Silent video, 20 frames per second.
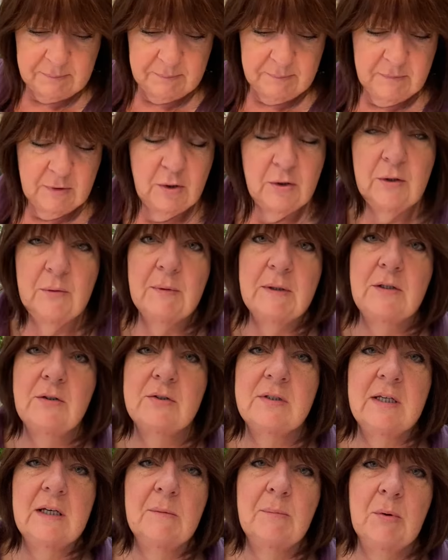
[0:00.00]
you know, when you
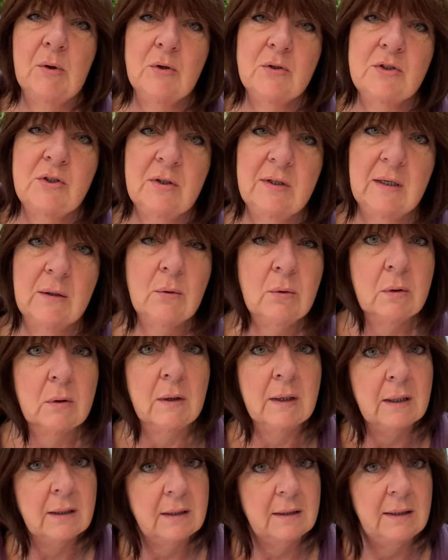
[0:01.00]
see a box, you think, oh,
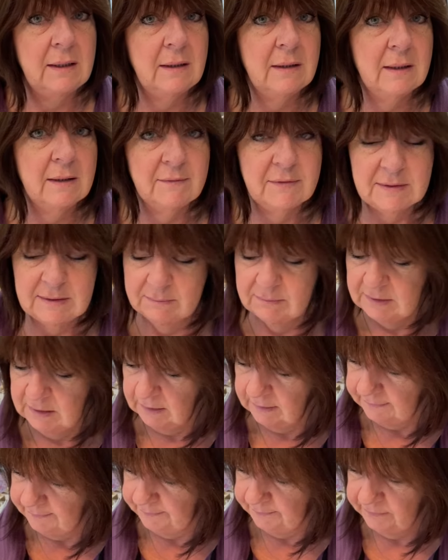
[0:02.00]
I'm going to need that for something.
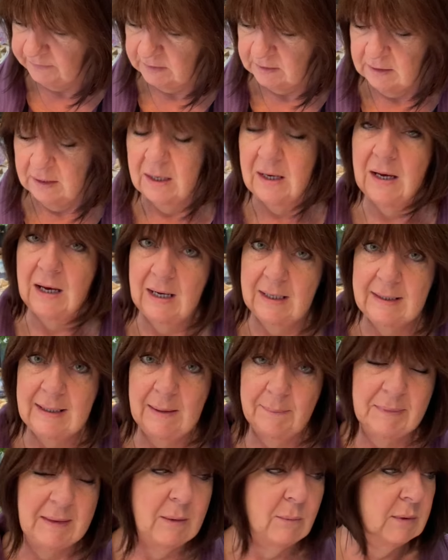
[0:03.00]
I
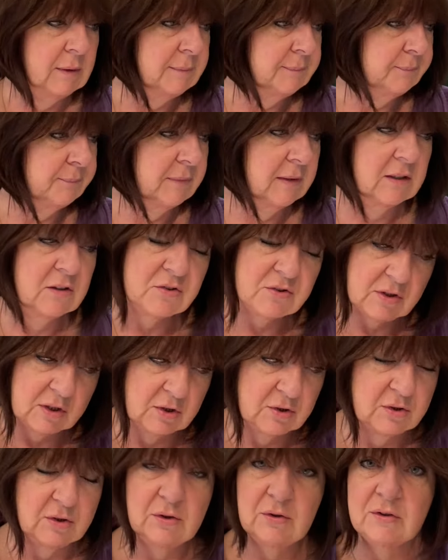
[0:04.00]
nabbed that one.
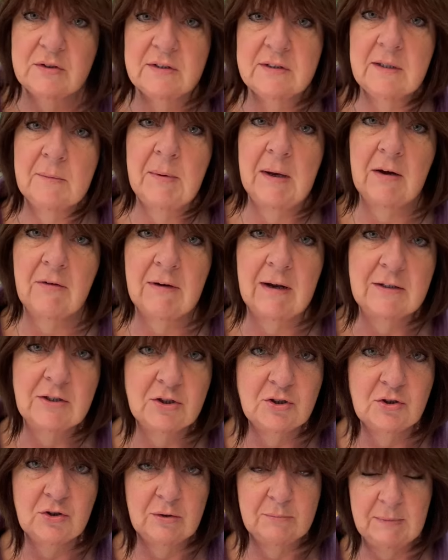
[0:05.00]
Excuse the noises in the background.
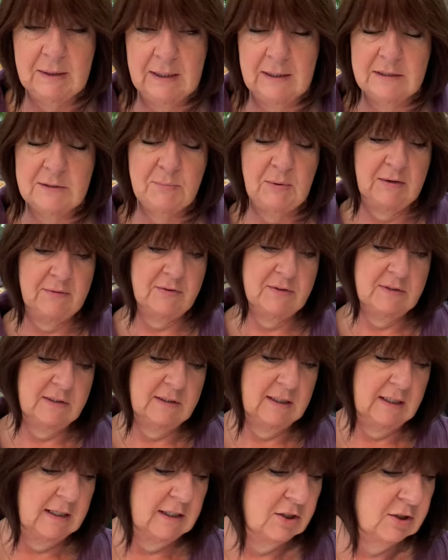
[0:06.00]
It's John making his breakfast in
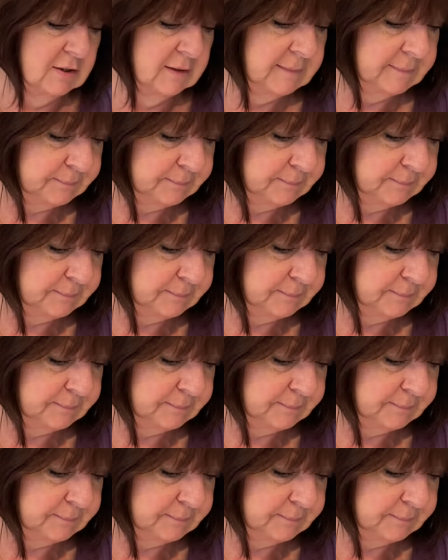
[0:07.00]
the kitchen.